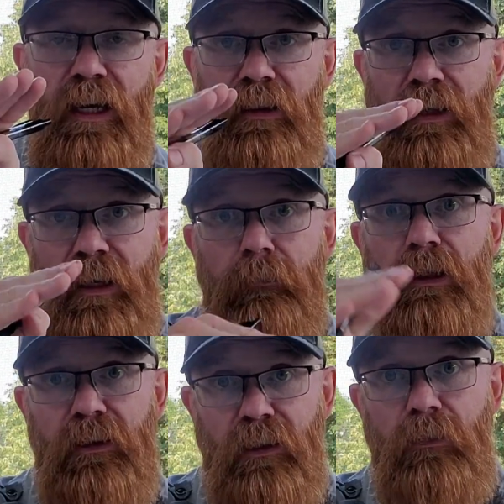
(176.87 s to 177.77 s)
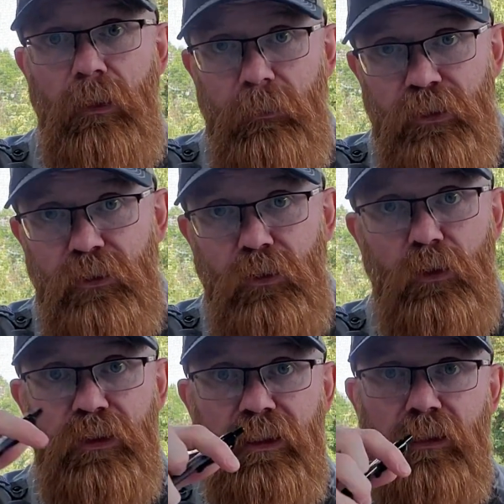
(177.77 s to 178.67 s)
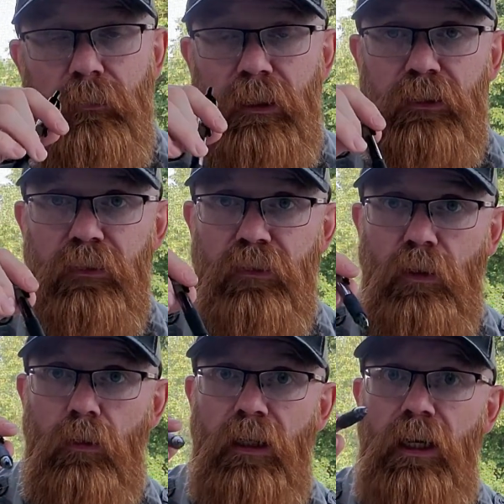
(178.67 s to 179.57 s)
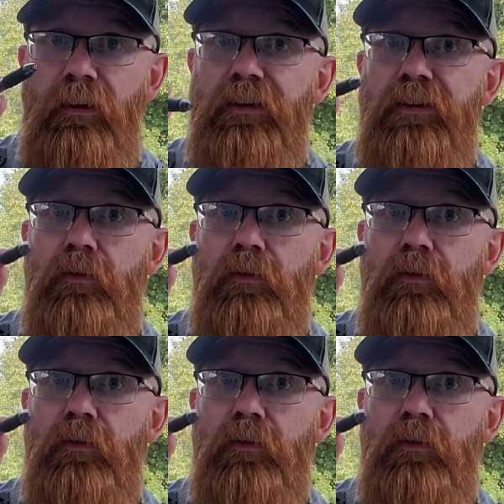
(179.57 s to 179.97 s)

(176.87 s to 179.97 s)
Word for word: and then meet the commitments to those estimations. Okay, this